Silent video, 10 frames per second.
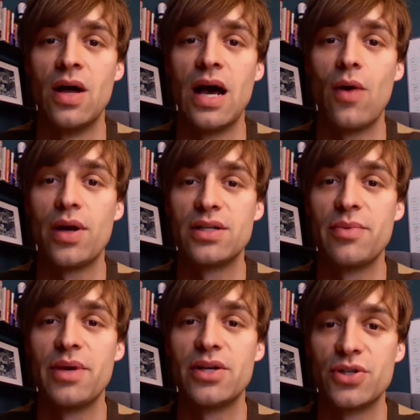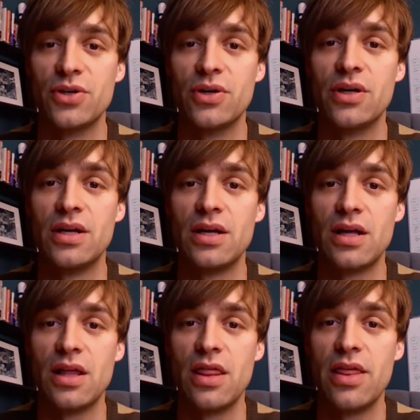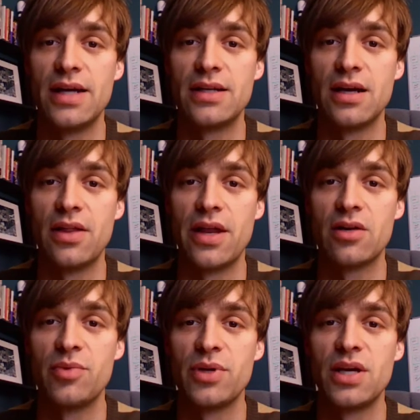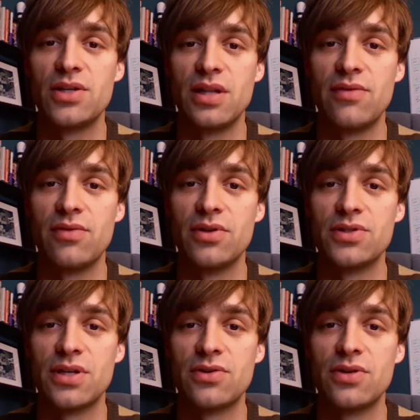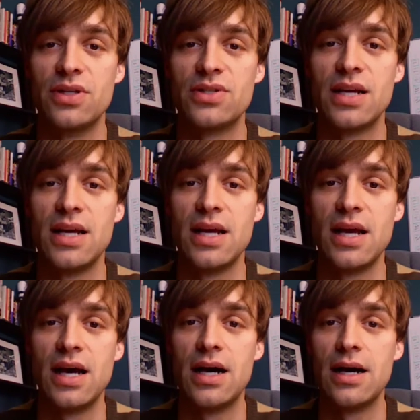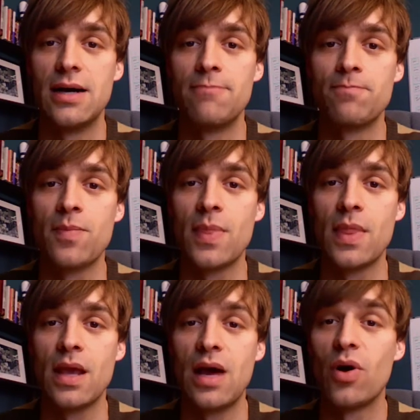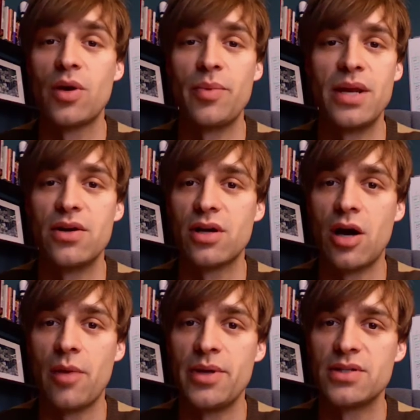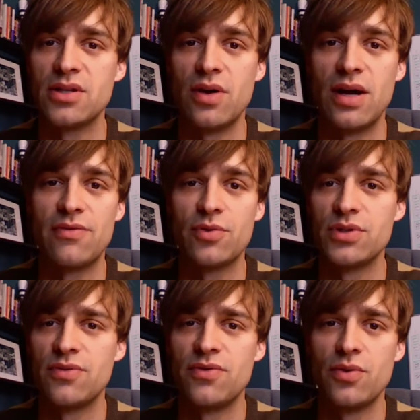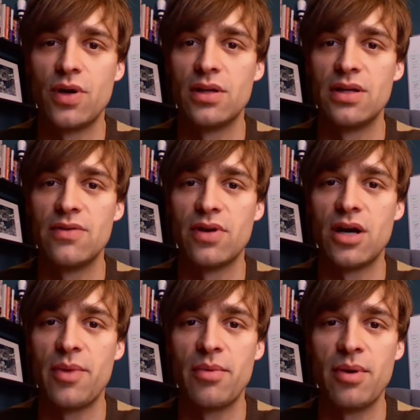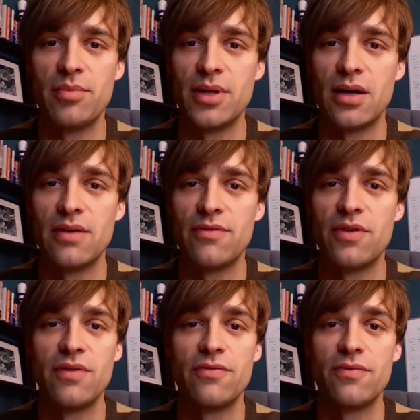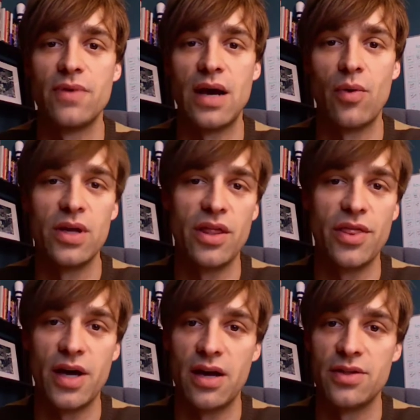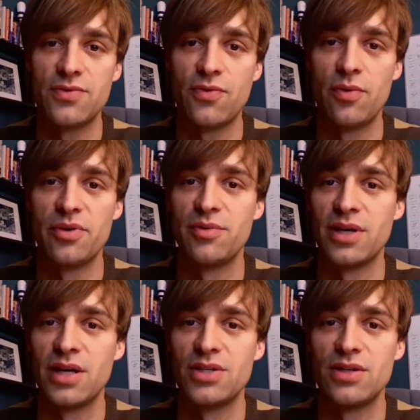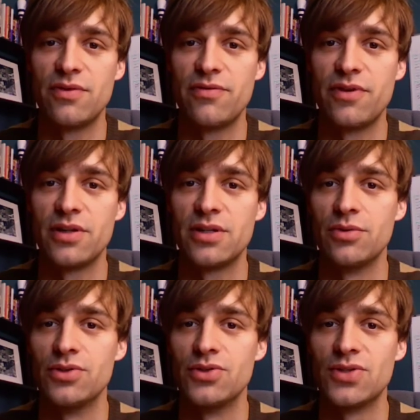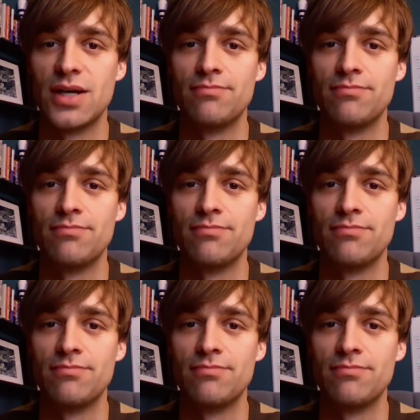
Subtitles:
I wanted to make sure that our communication level is increased. Uh, I welcome any of your comments. Afterwards, if you want to leave a comment on my blog, if what you thought of this form of communication, if you felt it was